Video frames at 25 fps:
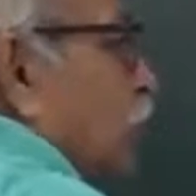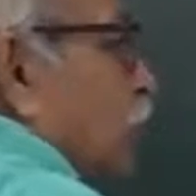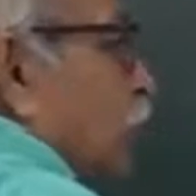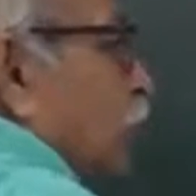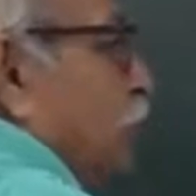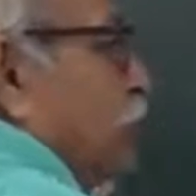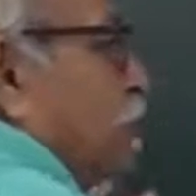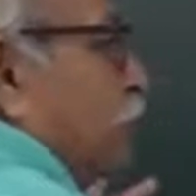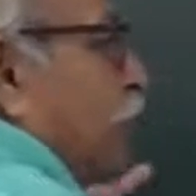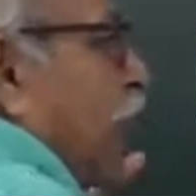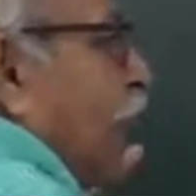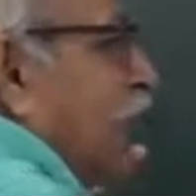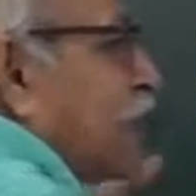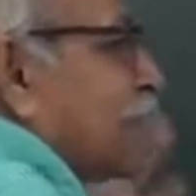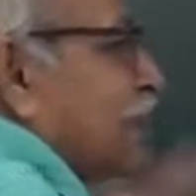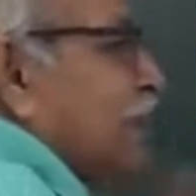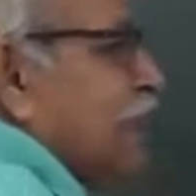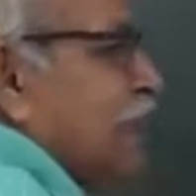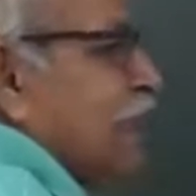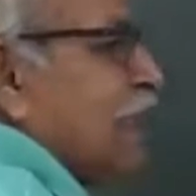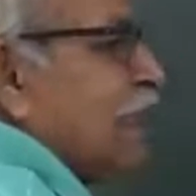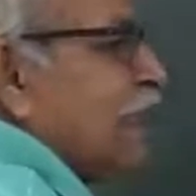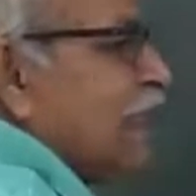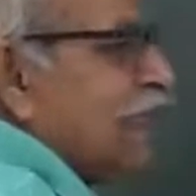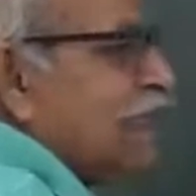of
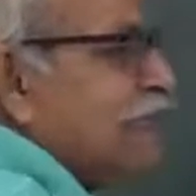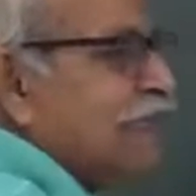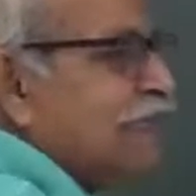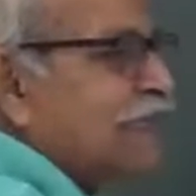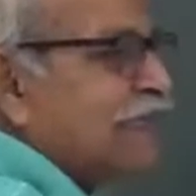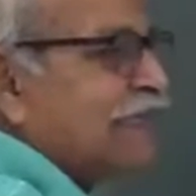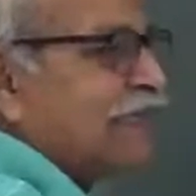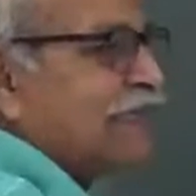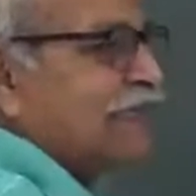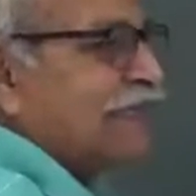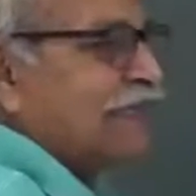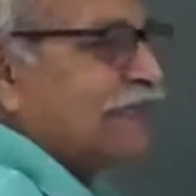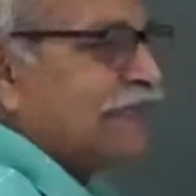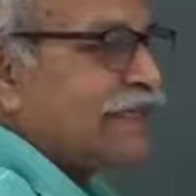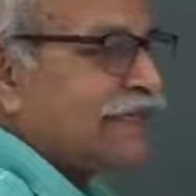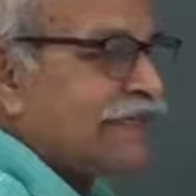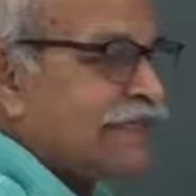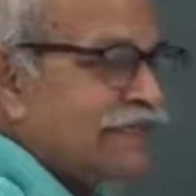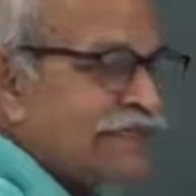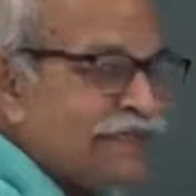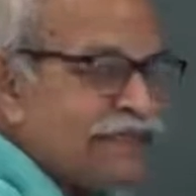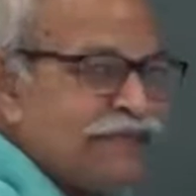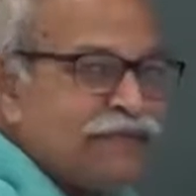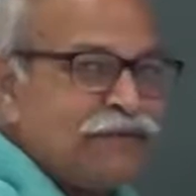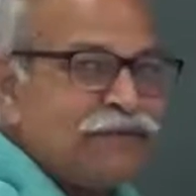particles and
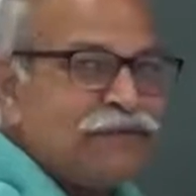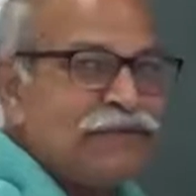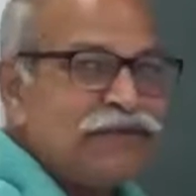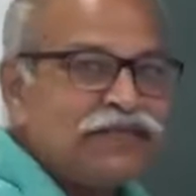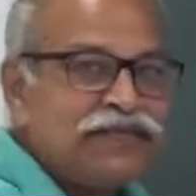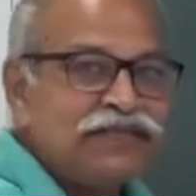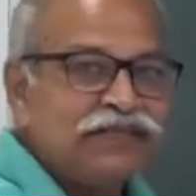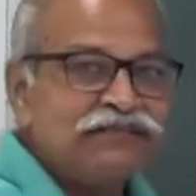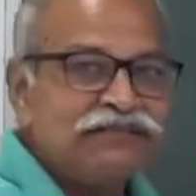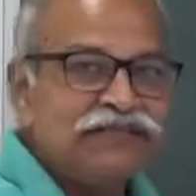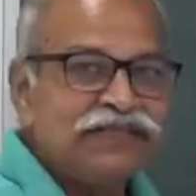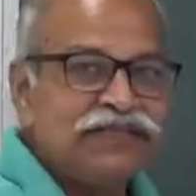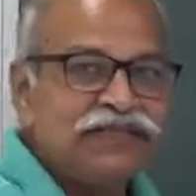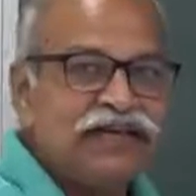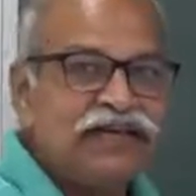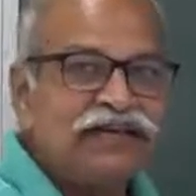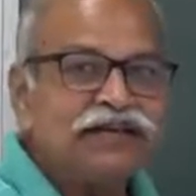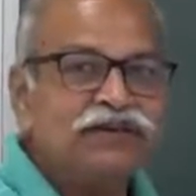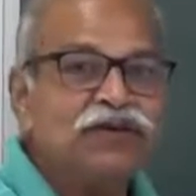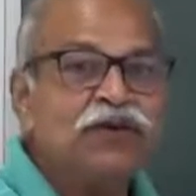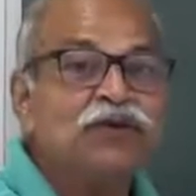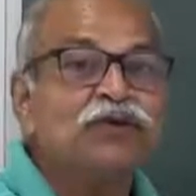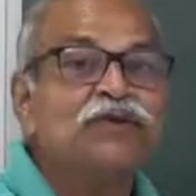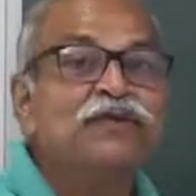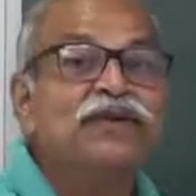systems which are
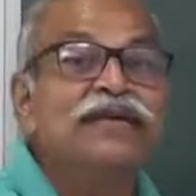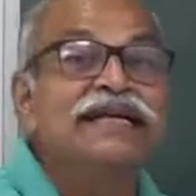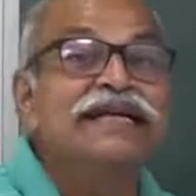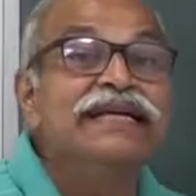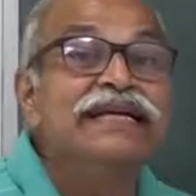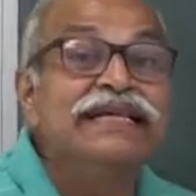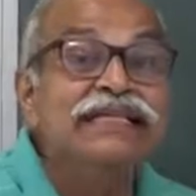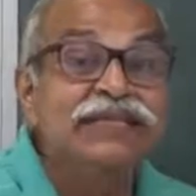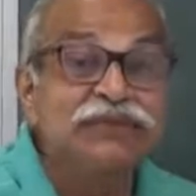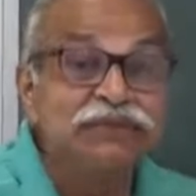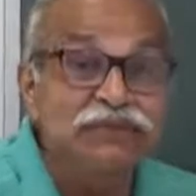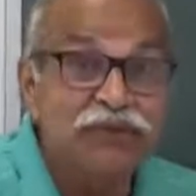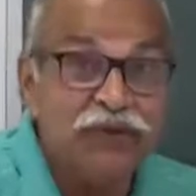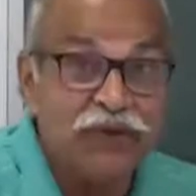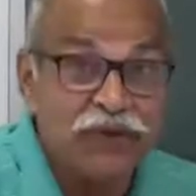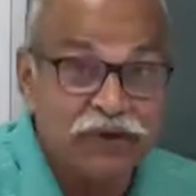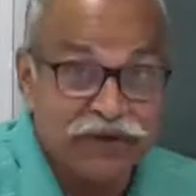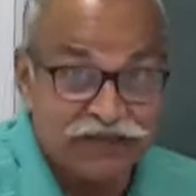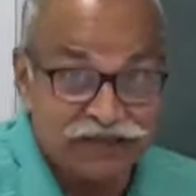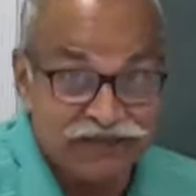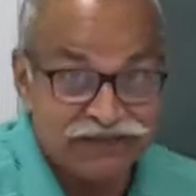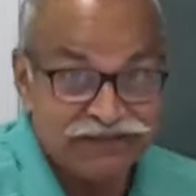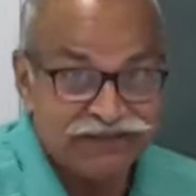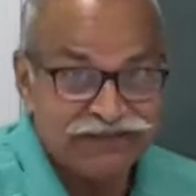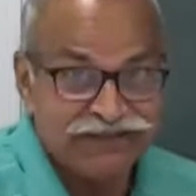not very
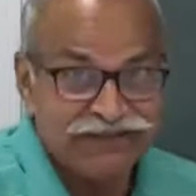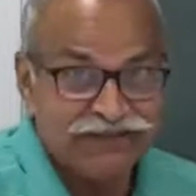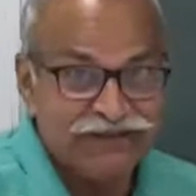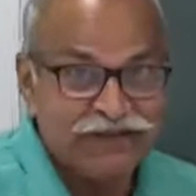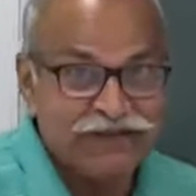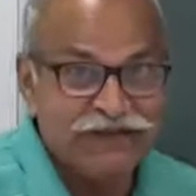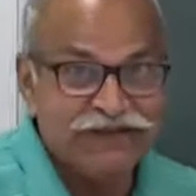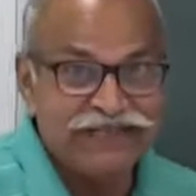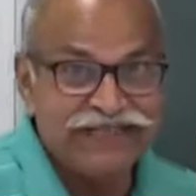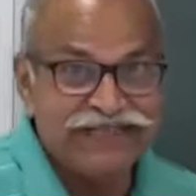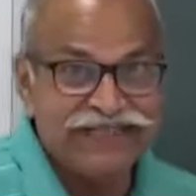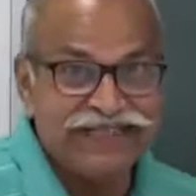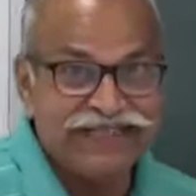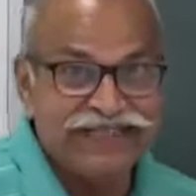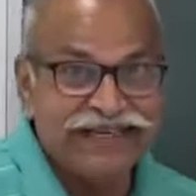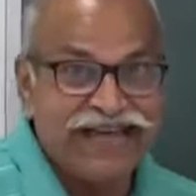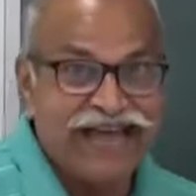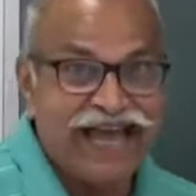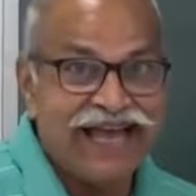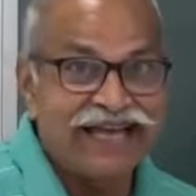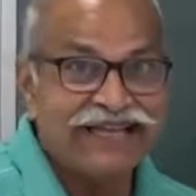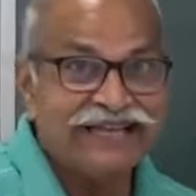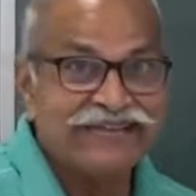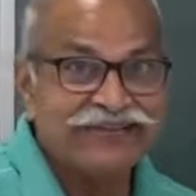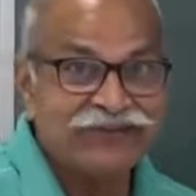small, not in
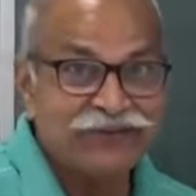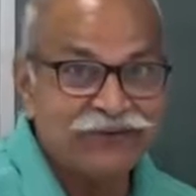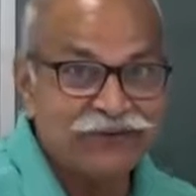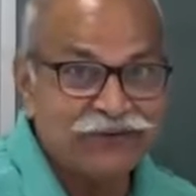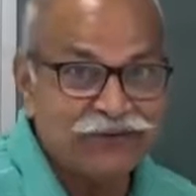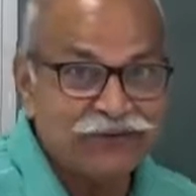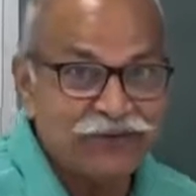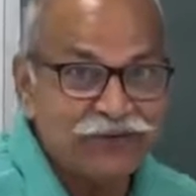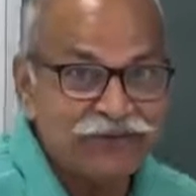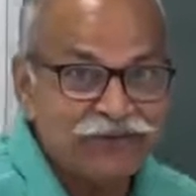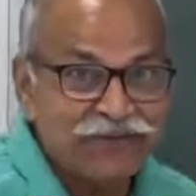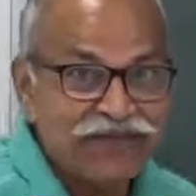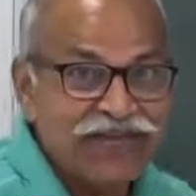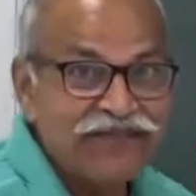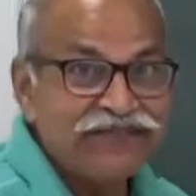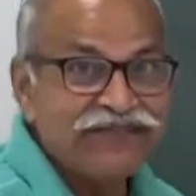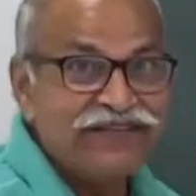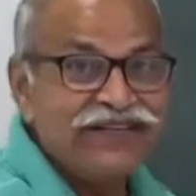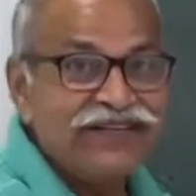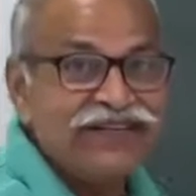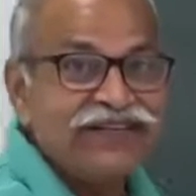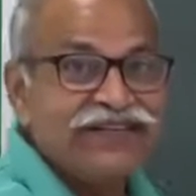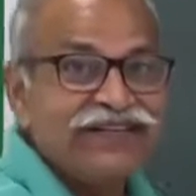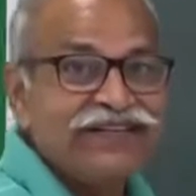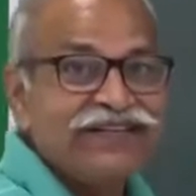angstrom
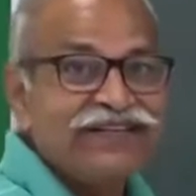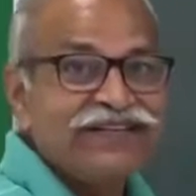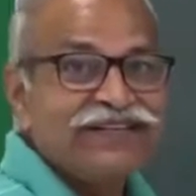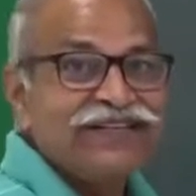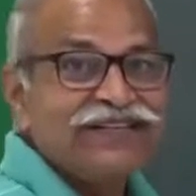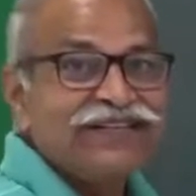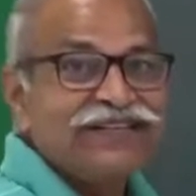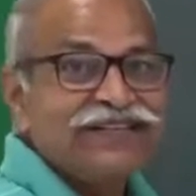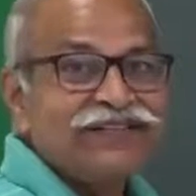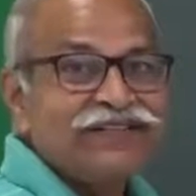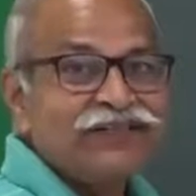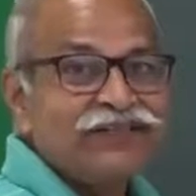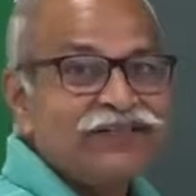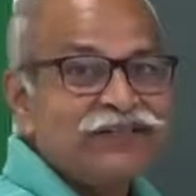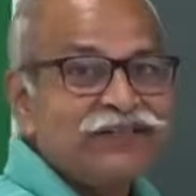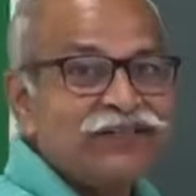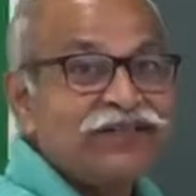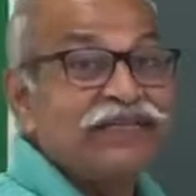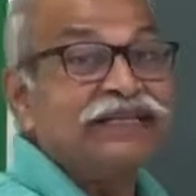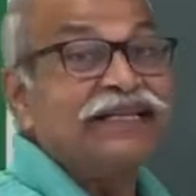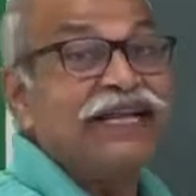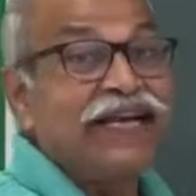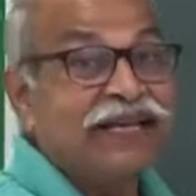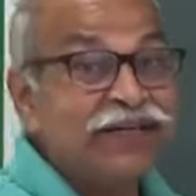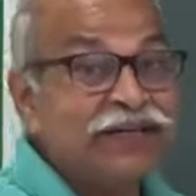level or
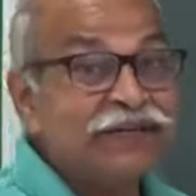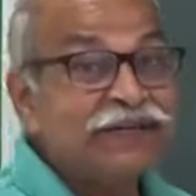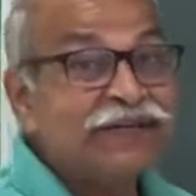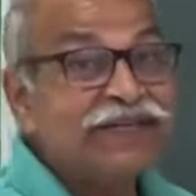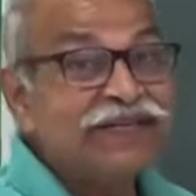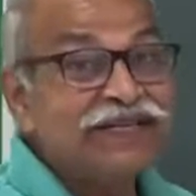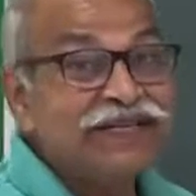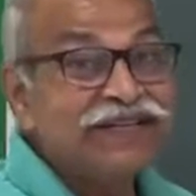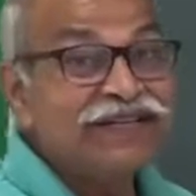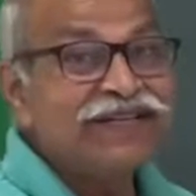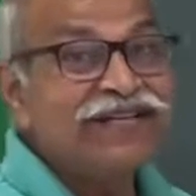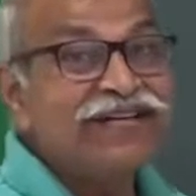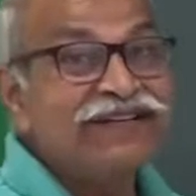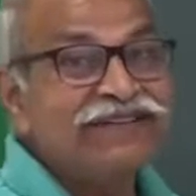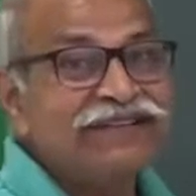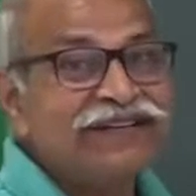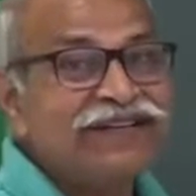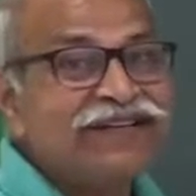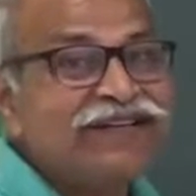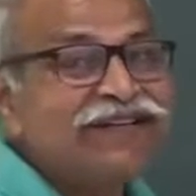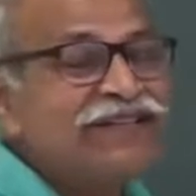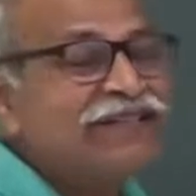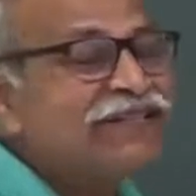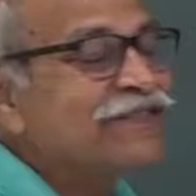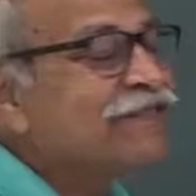nanometer
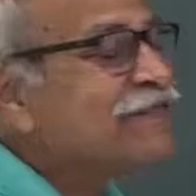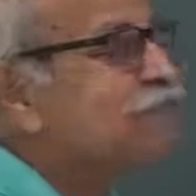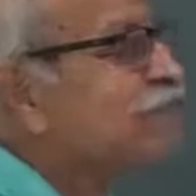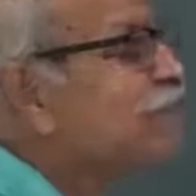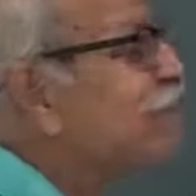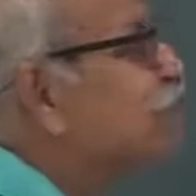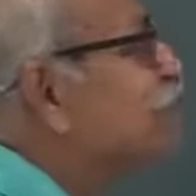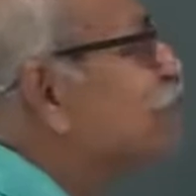levels.